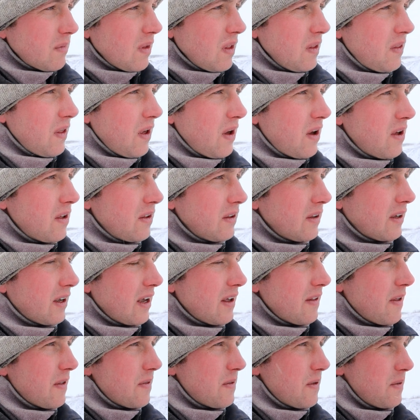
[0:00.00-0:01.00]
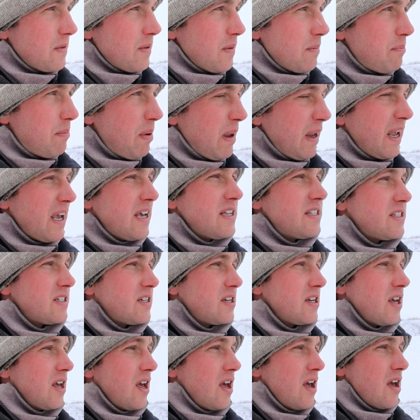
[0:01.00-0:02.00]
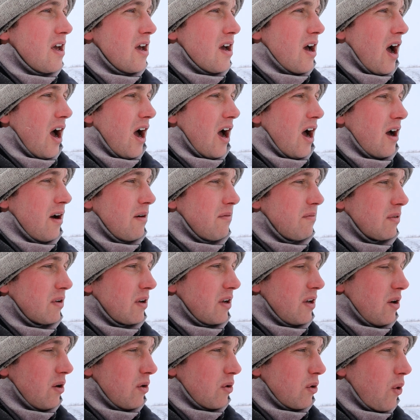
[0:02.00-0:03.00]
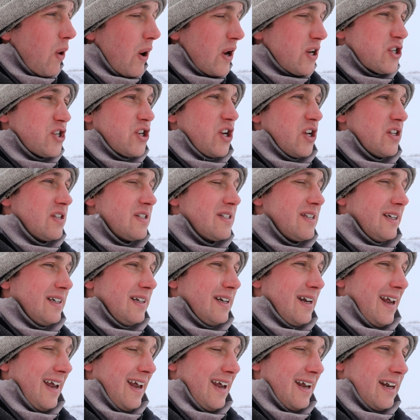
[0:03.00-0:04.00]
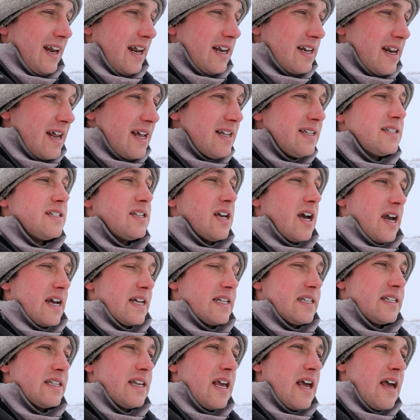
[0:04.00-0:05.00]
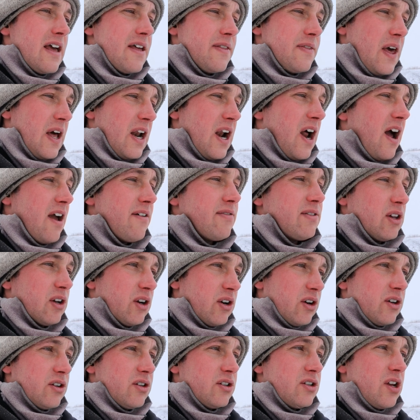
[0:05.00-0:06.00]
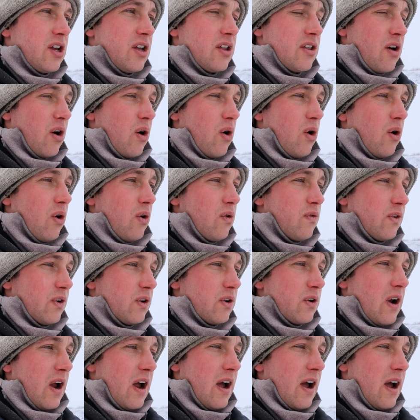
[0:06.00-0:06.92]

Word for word: the kind of the, the biggest uh, you know questions and, and, and insights that I've learned over